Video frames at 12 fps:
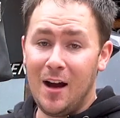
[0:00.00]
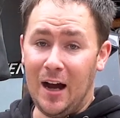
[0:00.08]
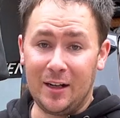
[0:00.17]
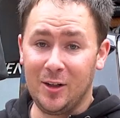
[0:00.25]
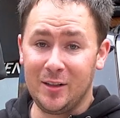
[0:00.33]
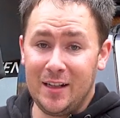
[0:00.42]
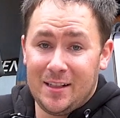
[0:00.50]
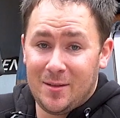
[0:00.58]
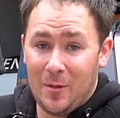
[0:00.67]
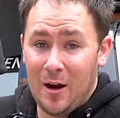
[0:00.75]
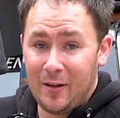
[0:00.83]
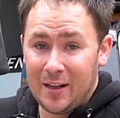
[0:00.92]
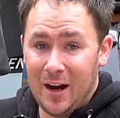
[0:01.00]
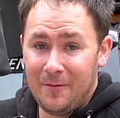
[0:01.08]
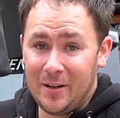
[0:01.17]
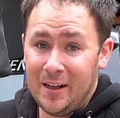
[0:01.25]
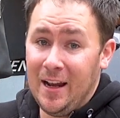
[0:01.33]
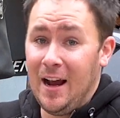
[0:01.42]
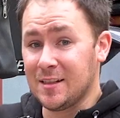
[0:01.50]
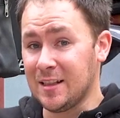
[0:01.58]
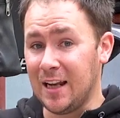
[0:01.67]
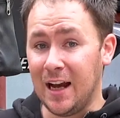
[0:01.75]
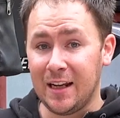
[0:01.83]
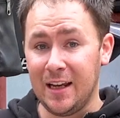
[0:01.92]
I couldn't get to my recovery gear. I was
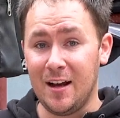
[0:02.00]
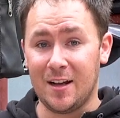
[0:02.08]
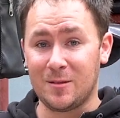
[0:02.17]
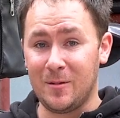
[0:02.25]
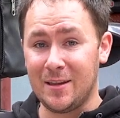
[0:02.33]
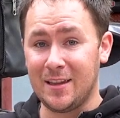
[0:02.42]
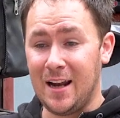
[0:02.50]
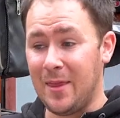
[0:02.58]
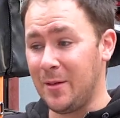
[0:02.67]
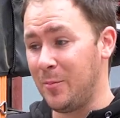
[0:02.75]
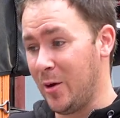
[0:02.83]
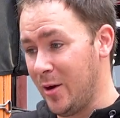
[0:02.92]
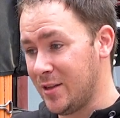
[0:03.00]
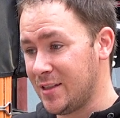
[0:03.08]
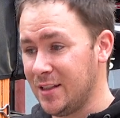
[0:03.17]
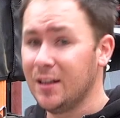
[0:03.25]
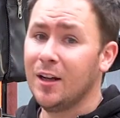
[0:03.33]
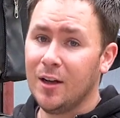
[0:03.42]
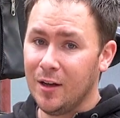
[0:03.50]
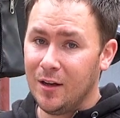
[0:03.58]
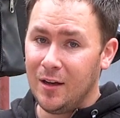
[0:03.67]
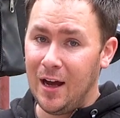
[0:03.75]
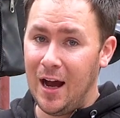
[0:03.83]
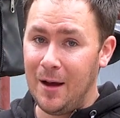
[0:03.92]
lucky I was with another person
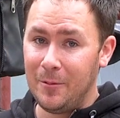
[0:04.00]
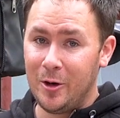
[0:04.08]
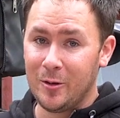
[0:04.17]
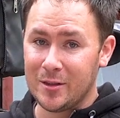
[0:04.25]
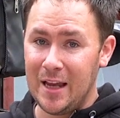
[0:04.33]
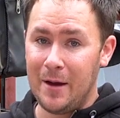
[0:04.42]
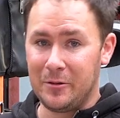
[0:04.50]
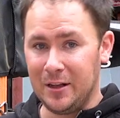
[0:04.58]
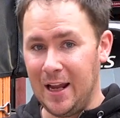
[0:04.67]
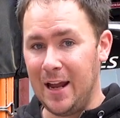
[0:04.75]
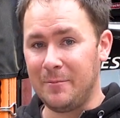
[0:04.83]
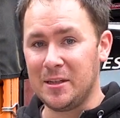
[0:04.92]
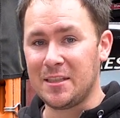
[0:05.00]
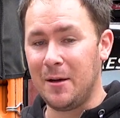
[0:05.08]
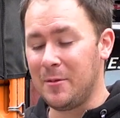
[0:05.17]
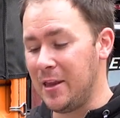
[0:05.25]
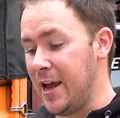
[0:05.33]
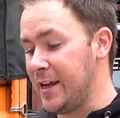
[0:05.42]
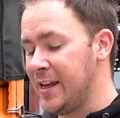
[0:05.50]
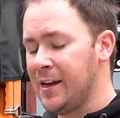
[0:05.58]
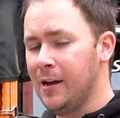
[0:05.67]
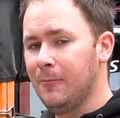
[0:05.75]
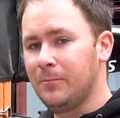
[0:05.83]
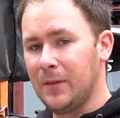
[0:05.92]
who was able to lend me some of their
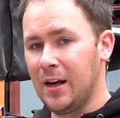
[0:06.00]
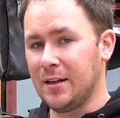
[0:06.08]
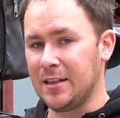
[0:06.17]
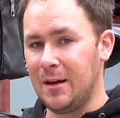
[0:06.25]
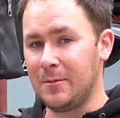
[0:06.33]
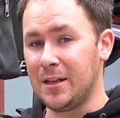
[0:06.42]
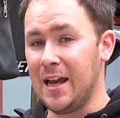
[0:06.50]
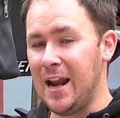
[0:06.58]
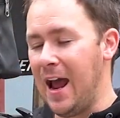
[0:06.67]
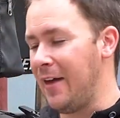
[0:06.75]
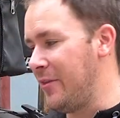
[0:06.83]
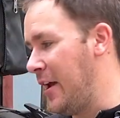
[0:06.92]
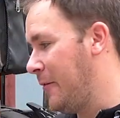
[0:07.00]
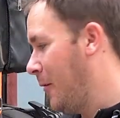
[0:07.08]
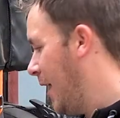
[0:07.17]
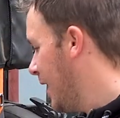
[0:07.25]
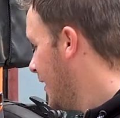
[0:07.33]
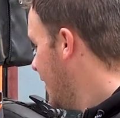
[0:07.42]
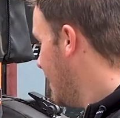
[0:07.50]
gear, and I was able to get out in that way.